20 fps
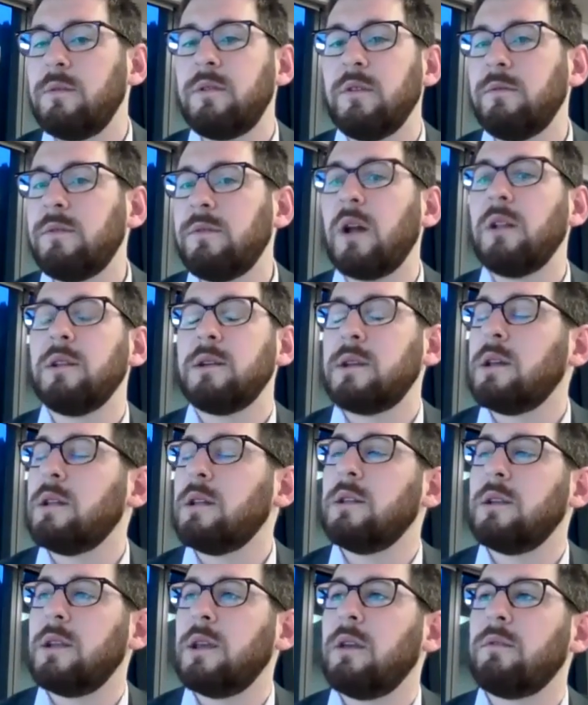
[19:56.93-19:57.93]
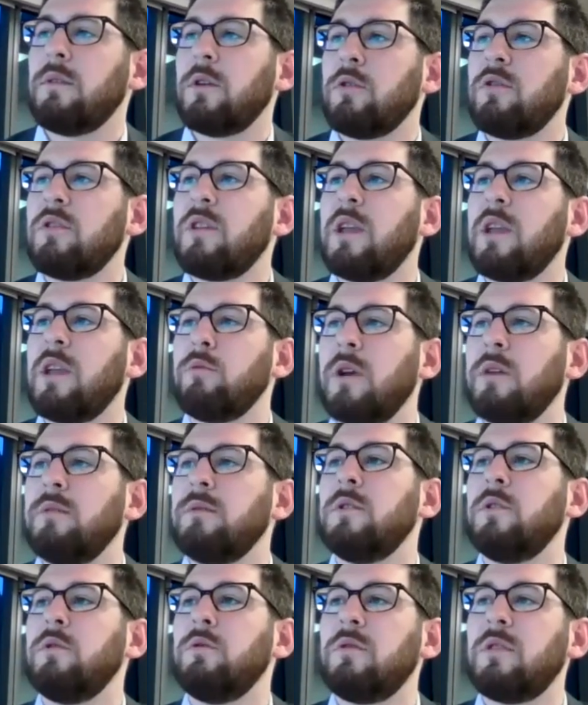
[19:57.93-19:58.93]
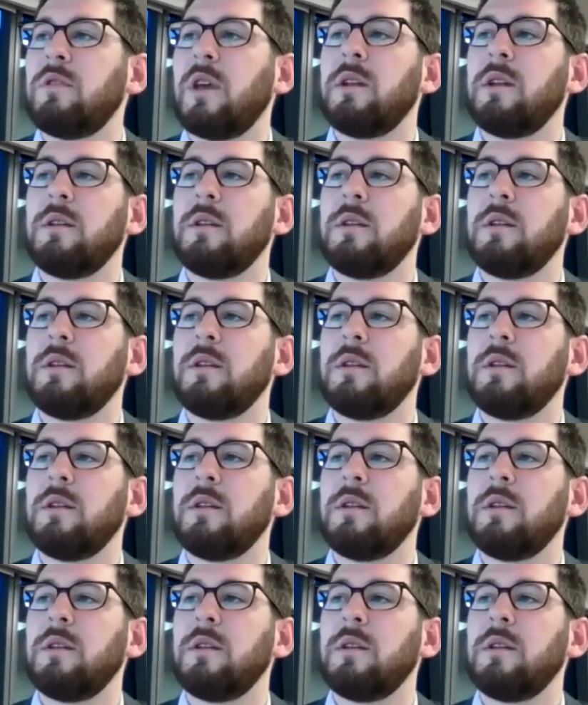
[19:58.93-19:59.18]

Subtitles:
the volatility of our state revenues